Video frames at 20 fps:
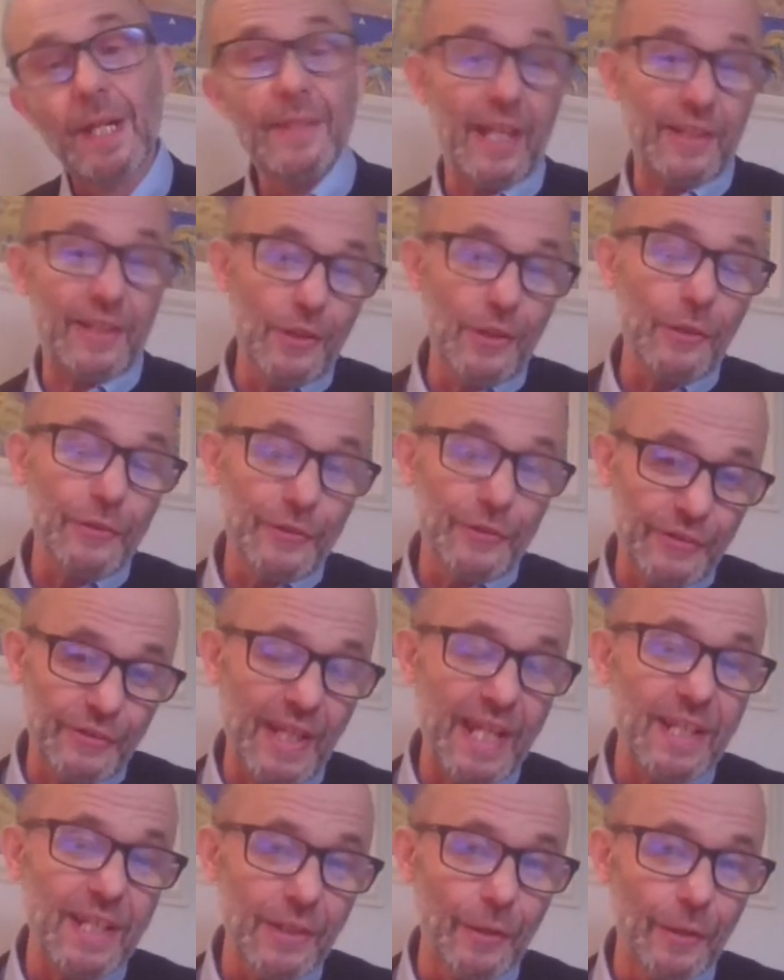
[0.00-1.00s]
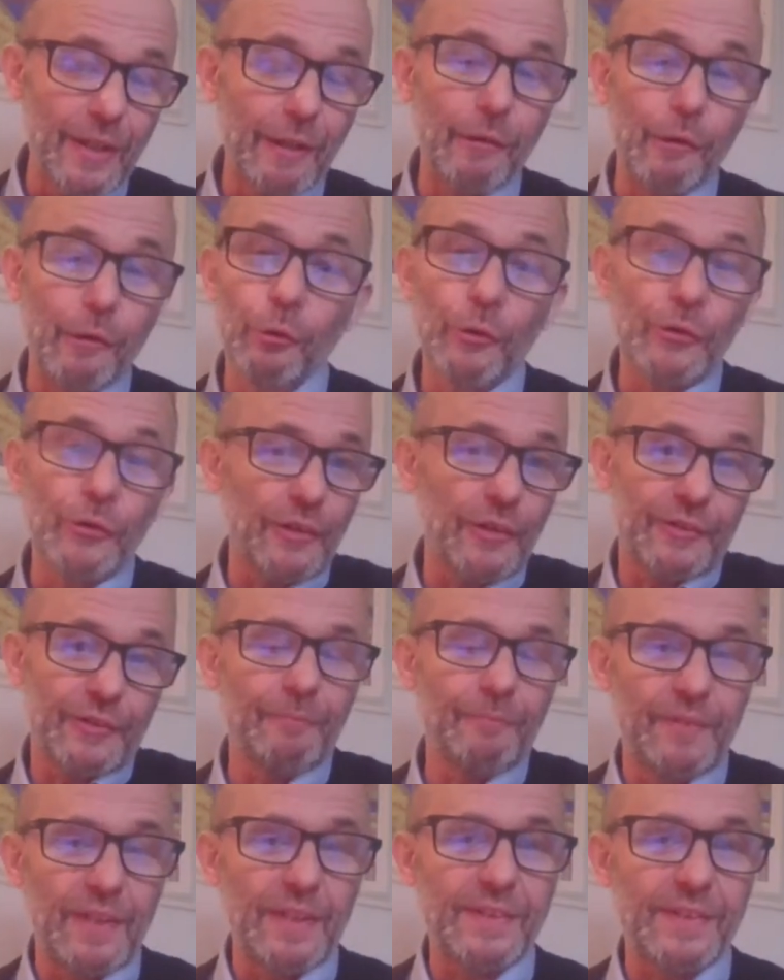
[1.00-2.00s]
That's not to say that there are also
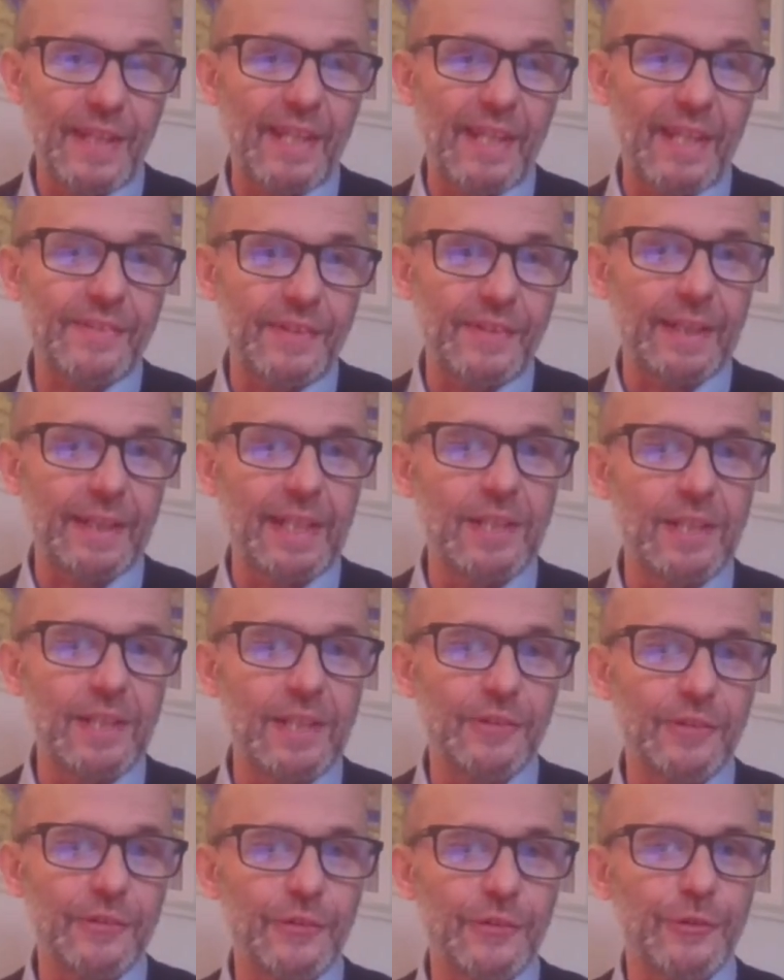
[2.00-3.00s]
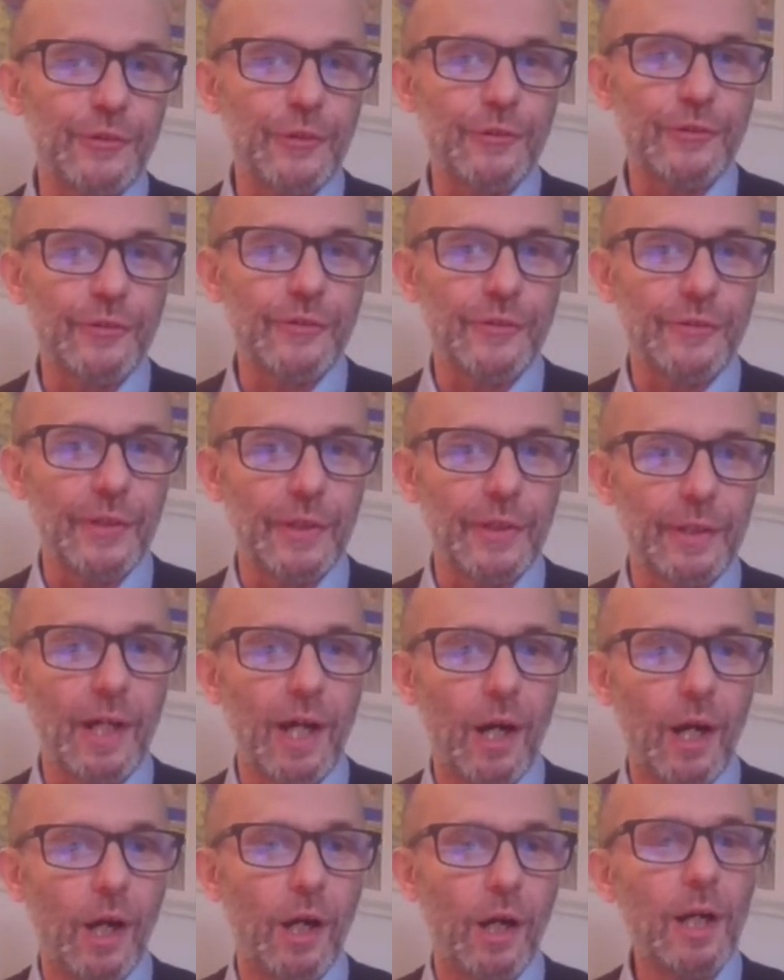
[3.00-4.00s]
some fantastic institutions that
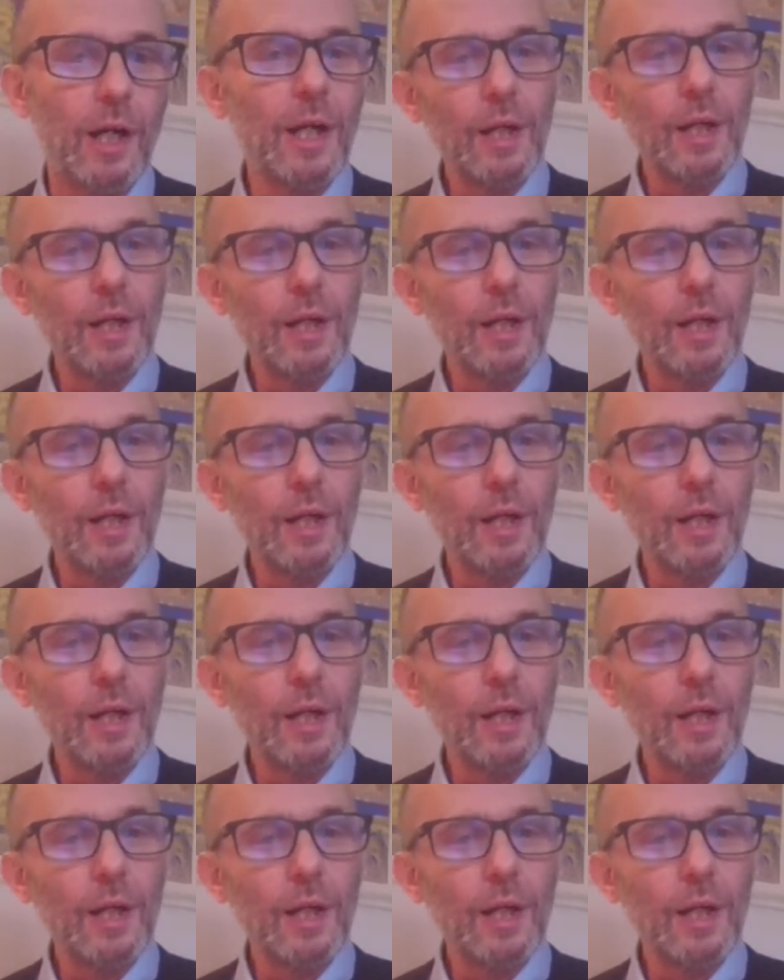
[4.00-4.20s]
are